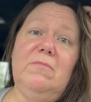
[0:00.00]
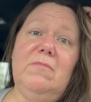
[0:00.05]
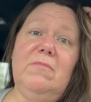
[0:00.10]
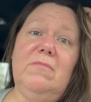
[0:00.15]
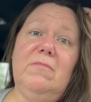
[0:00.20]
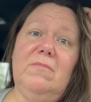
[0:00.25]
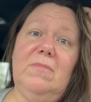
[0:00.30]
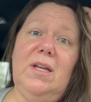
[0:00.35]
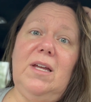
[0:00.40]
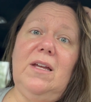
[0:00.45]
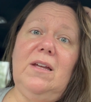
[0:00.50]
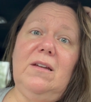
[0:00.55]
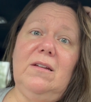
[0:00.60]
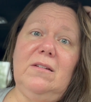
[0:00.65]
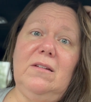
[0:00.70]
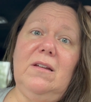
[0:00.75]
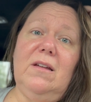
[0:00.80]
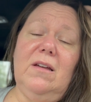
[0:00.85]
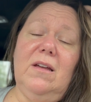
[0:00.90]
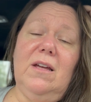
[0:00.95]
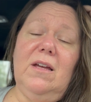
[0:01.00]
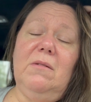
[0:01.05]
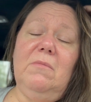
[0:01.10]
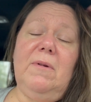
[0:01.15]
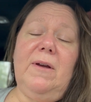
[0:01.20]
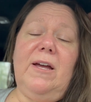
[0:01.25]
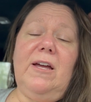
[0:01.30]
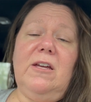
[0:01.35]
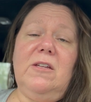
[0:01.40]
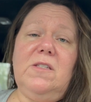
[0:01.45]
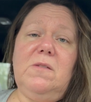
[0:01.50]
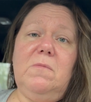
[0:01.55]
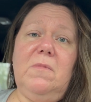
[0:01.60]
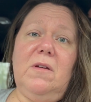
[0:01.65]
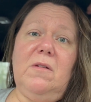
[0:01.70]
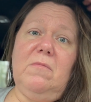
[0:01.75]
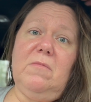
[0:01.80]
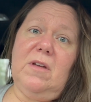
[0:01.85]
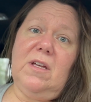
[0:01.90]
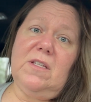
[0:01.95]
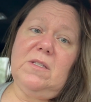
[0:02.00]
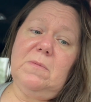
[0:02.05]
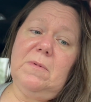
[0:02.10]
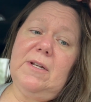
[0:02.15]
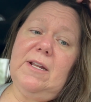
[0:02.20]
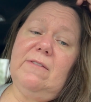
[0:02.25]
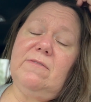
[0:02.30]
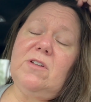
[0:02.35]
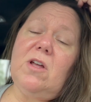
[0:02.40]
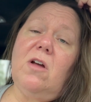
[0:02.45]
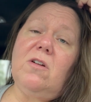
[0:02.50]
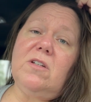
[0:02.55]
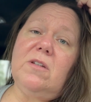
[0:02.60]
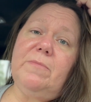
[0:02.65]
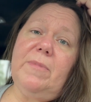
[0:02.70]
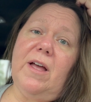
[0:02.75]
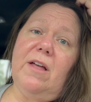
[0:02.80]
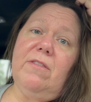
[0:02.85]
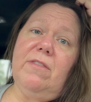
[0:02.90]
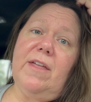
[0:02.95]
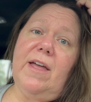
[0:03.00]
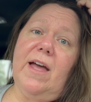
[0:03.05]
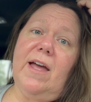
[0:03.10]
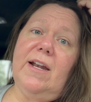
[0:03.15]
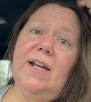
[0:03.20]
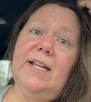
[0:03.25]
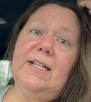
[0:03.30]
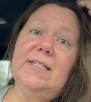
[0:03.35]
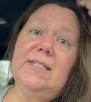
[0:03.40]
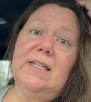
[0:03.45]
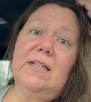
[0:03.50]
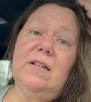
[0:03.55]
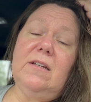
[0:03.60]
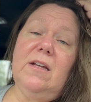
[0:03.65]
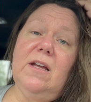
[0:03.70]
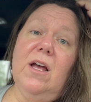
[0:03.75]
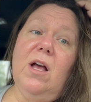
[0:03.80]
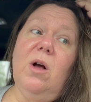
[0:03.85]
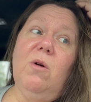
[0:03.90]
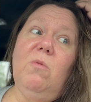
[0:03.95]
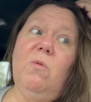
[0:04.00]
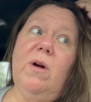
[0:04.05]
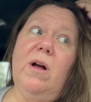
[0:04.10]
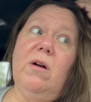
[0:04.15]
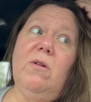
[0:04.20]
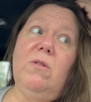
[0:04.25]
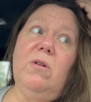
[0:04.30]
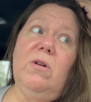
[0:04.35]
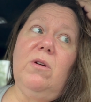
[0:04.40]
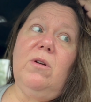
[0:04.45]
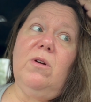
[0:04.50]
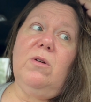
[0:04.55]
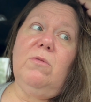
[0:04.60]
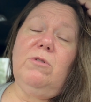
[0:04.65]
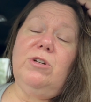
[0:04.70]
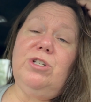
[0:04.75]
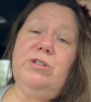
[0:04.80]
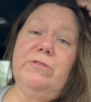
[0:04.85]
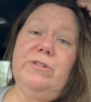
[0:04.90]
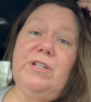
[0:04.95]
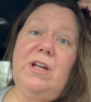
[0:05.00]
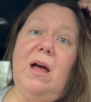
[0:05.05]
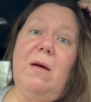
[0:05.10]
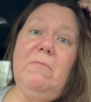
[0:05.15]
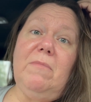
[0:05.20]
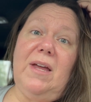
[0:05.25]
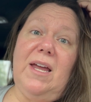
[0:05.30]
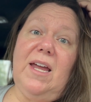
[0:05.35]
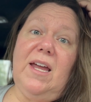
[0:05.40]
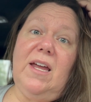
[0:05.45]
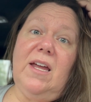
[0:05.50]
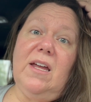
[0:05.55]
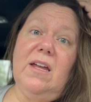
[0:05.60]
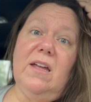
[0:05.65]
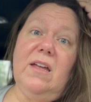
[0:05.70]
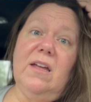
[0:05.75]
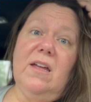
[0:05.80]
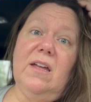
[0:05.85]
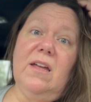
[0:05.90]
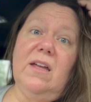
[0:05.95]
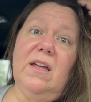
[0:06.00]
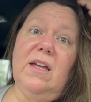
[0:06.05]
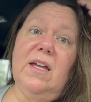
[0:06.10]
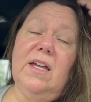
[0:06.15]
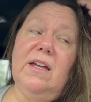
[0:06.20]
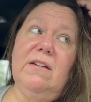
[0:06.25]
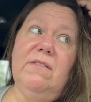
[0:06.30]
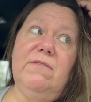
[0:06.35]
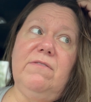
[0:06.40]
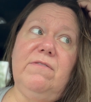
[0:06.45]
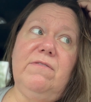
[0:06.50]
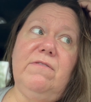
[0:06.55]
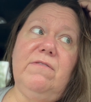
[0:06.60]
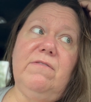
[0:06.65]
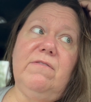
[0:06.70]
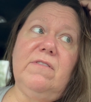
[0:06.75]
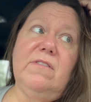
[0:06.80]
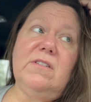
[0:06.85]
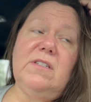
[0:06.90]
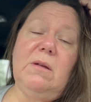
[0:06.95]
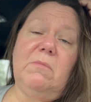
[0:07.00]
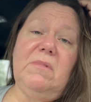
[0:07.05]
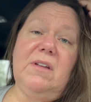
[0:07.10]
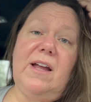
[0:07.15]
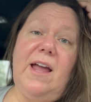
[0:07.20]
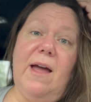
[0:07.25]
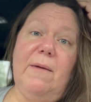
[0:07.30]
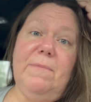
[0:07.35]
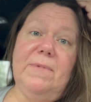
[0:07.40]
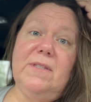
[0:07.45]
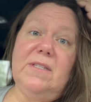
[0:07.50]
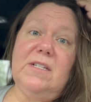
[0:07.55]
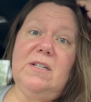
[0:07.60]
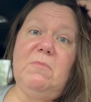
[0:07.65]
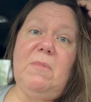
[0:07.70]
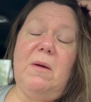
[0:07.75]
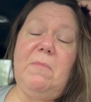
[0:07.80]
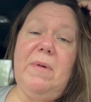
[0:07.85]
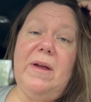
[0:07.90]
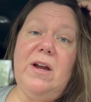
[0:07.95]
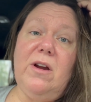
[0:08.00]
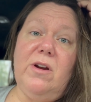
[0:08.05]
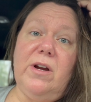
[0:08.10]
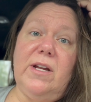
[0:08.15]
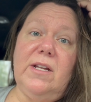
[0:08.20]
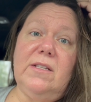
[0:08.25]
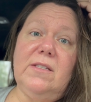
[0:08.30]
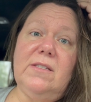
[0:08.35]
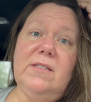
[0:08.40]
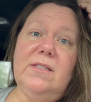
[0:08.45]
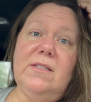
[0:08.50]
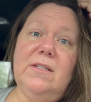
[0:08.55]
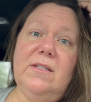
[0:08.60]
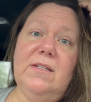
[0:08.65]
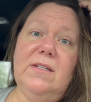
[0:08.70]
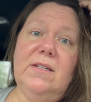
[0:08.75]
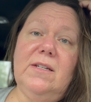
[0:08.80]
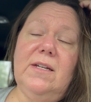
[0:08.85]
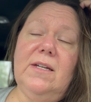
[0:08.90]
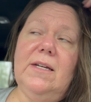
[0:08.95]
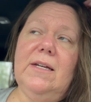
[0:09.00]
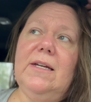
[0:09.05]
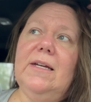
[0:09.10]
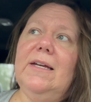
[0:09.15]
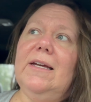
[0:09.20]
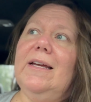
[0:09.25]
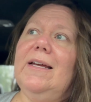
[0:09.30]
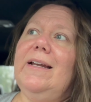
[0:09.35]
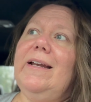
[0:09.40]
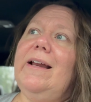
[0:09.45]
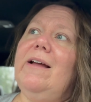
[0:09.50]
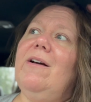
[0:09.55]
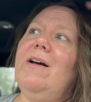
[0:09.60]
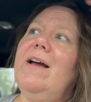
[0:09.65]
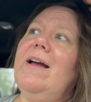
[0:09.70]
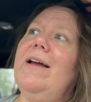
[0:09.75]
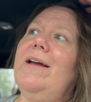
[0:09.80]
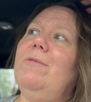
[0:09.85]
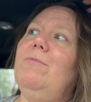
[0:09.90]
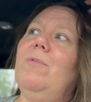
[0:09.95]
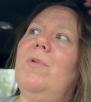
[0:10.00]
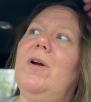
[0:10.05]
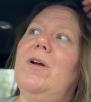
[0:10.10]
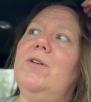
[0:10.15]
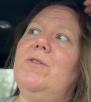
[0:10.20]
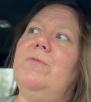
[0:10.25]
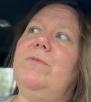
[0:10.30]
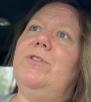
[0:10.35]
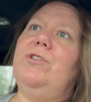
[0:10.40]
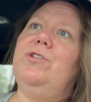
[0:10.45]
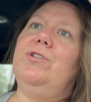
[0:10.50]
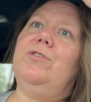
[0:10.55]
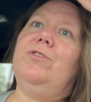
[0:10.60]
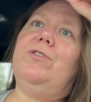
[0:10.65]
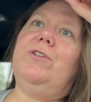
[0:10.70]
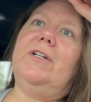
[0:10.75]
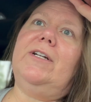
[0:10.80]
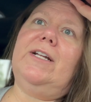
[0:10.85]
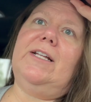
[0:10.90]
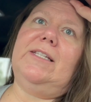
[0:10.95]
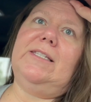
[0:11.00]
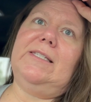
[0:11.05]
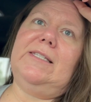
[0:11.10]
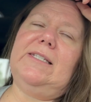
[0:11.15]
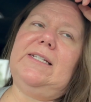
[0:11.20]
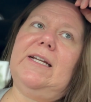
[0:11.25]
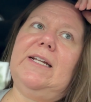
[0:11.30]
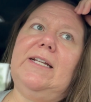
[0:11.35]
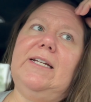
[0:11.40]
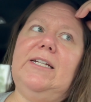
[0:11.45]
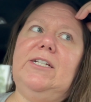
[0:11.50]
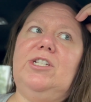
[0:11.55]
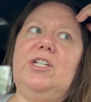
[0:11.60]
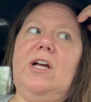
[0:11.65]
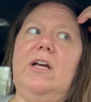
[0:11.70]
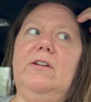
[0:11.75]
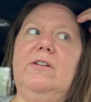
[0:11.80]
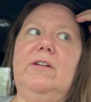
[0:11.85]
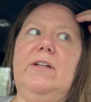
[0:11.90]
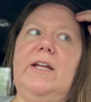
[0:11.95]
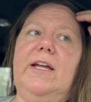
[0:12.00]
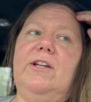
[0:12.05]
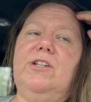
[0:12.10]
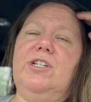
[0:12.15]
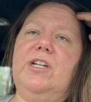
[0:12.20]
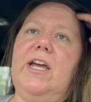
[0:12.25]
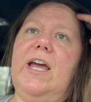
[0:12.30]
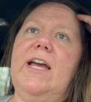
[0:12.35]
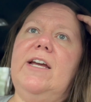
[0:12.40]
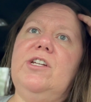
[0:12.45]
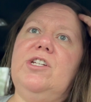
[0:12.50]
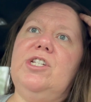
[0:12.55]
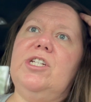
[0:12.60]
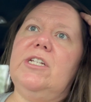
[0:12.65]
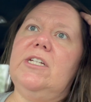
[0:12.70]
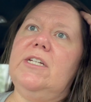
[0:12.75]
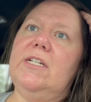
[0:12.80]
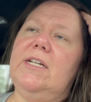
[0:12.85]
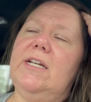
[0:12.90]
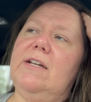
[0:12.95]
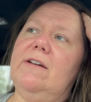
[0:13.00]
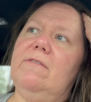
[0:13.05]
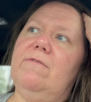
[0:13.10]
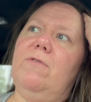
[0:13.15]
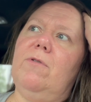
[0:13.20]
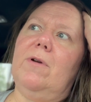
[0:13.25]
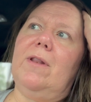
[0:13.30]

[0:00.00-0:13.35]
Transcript: me and my husband have talked about that." And he said, "Well, would you adopt me if something happens to my parents?" Now, I had worked with children and studied childhood education for